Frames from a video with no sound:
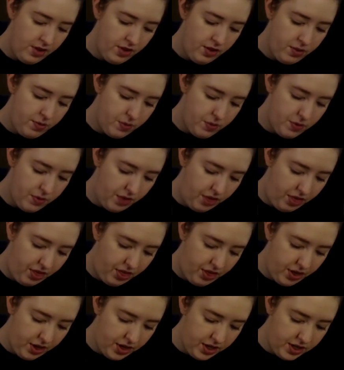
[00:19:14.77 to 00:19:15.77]
through the
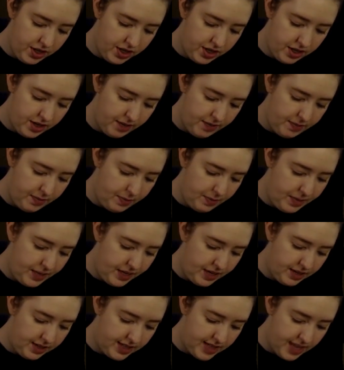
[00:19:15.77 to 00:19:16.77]
3rd term
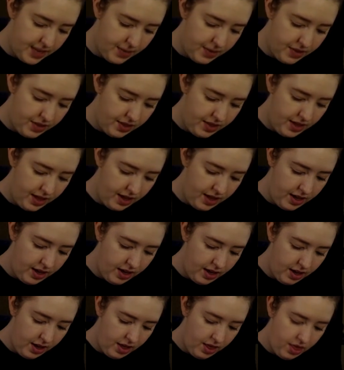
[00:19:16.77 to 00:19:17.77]
because they want the
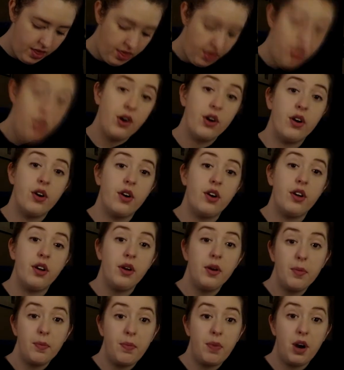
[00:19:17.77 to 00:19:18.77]
3rd
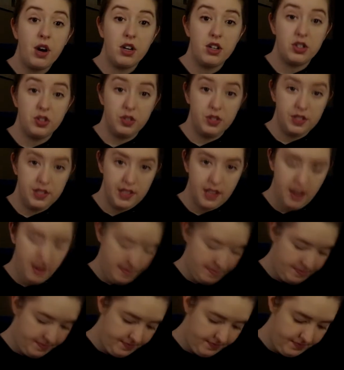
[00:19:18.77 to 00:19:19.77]
partial sum